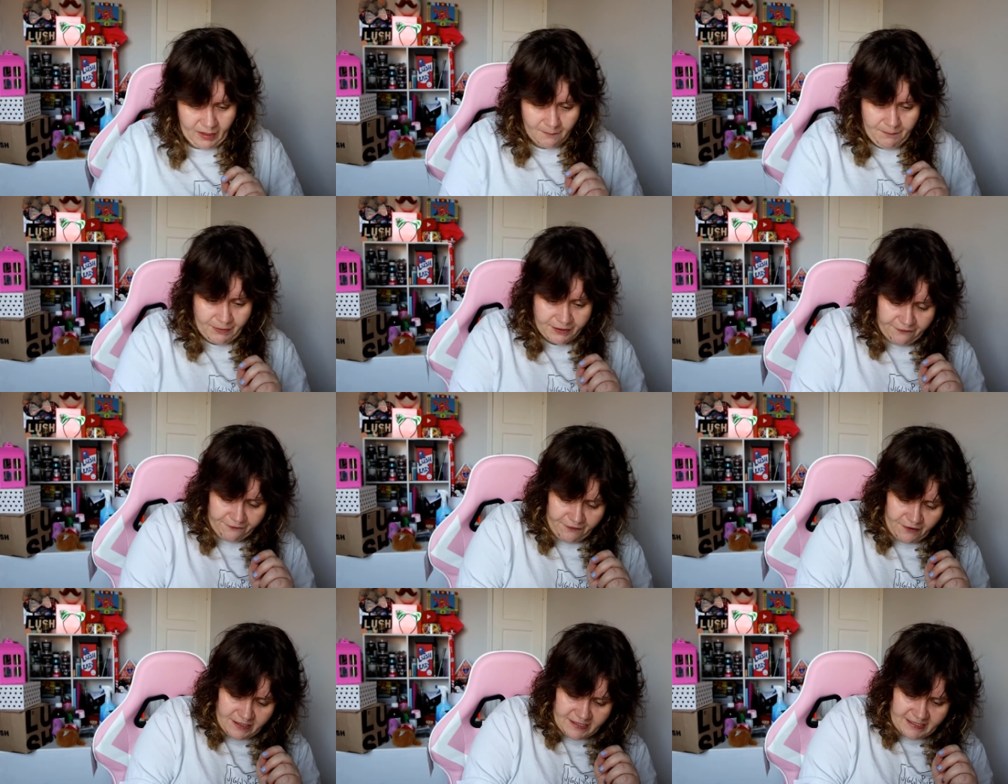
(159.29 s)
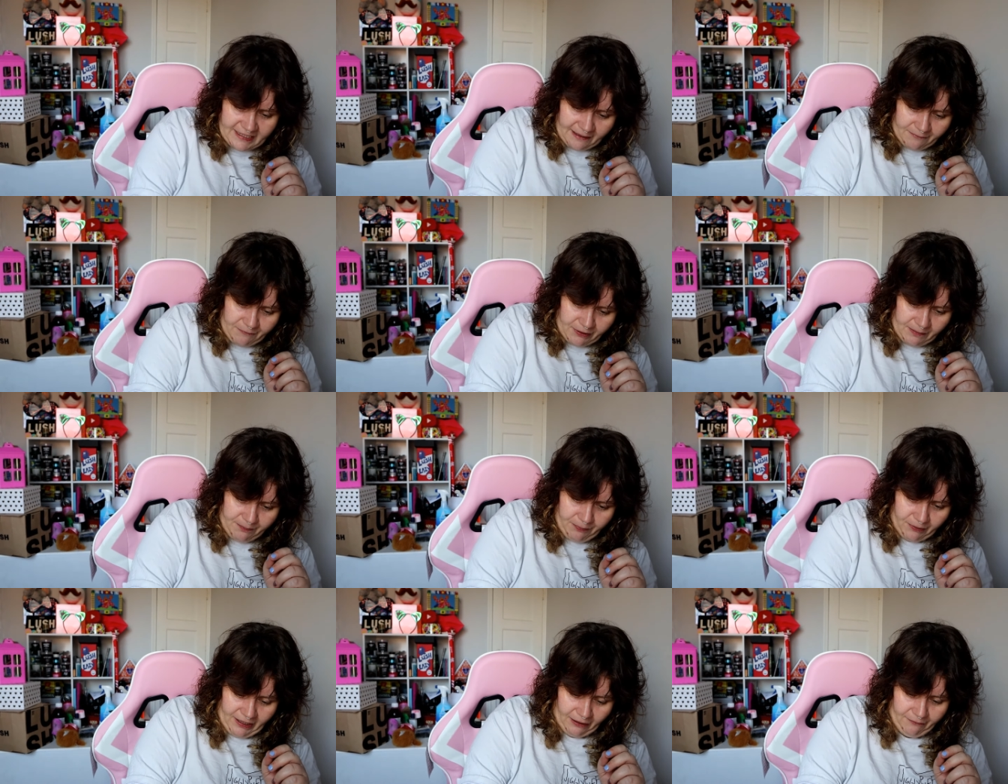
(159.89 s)
But the first thing I'm
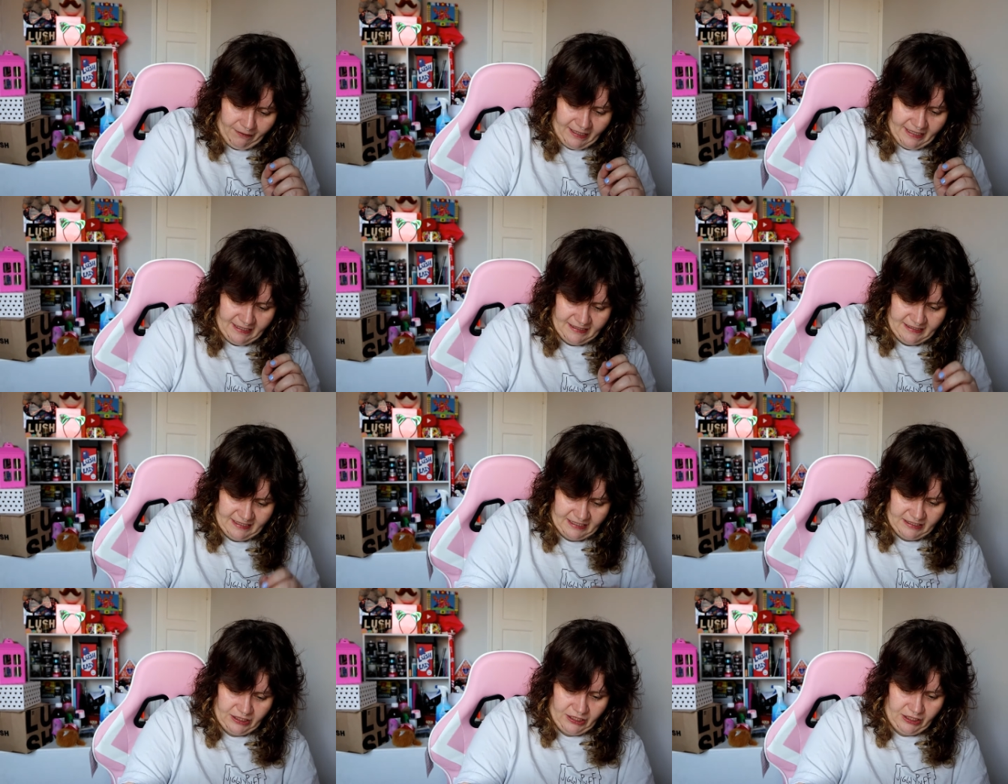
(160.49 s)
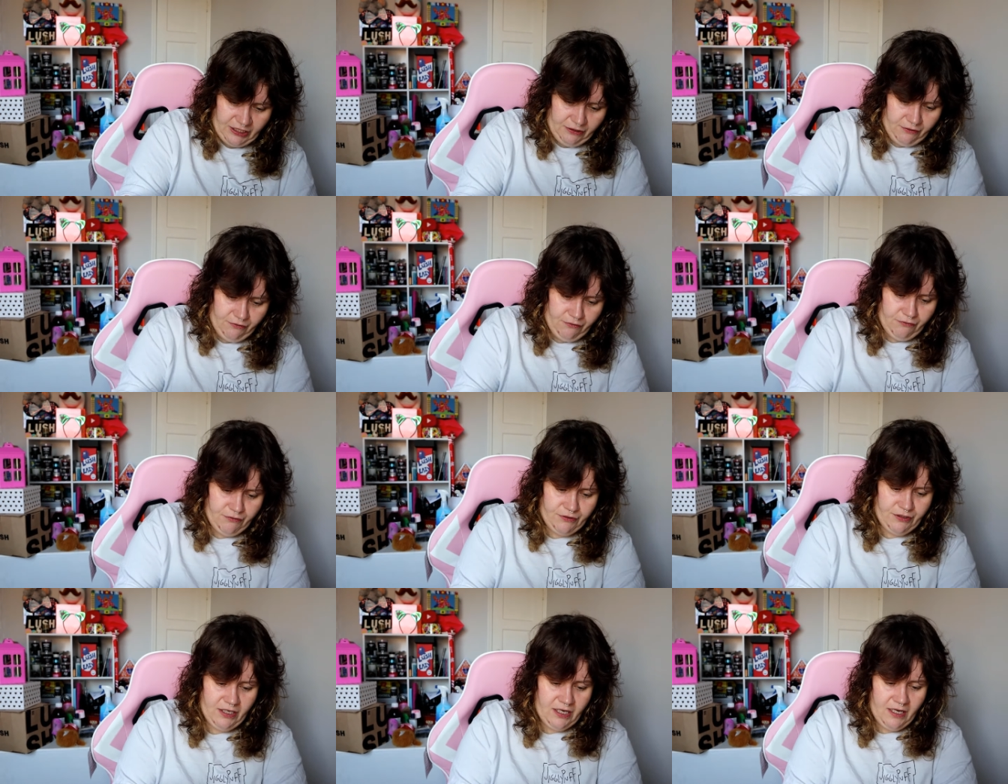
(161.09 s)
going to pull out is this
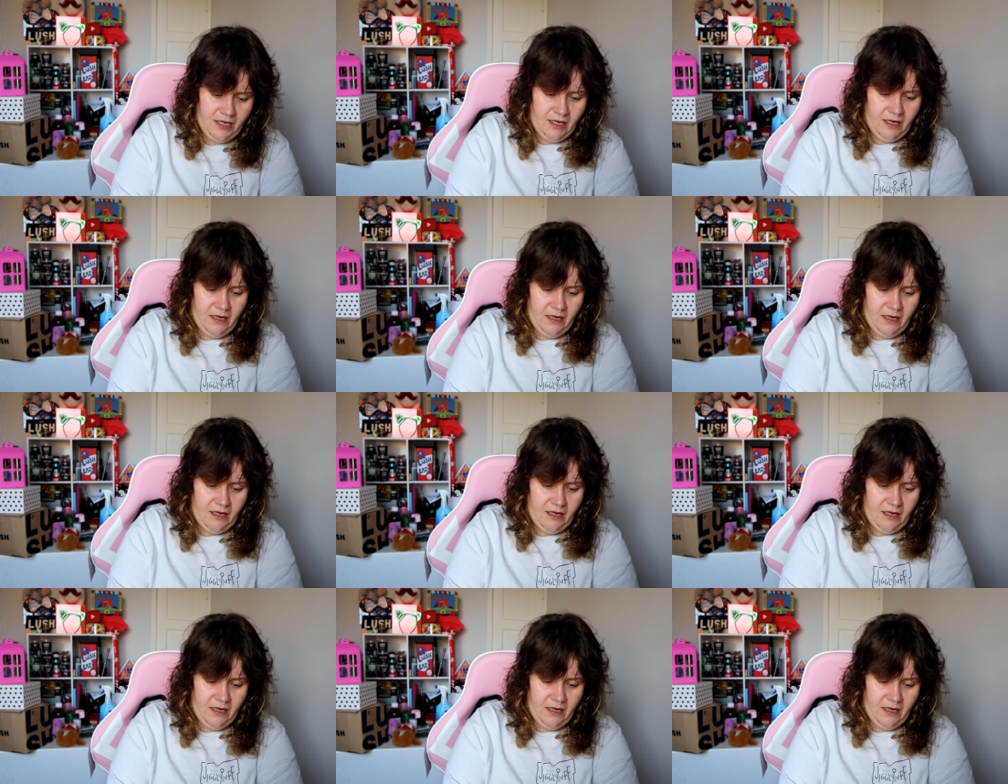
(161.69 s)
huge